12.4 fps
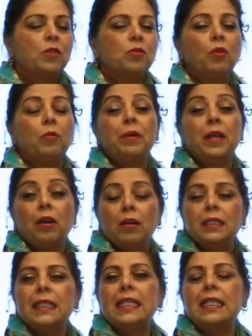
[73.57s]
So
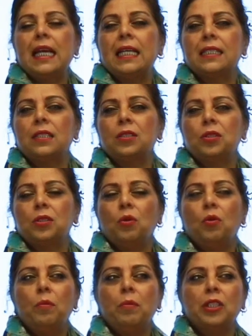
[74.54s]
because it has
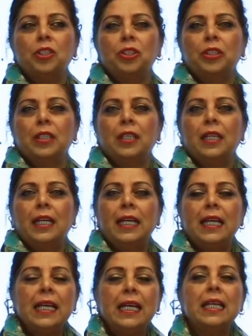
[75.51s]
so much
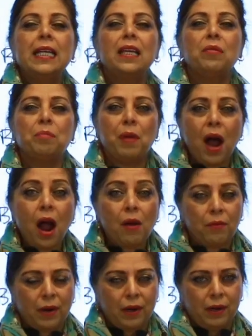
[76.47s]
healing
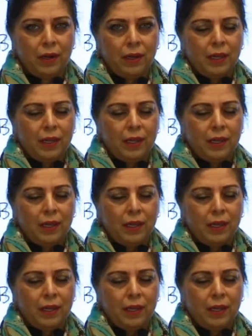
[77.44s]
power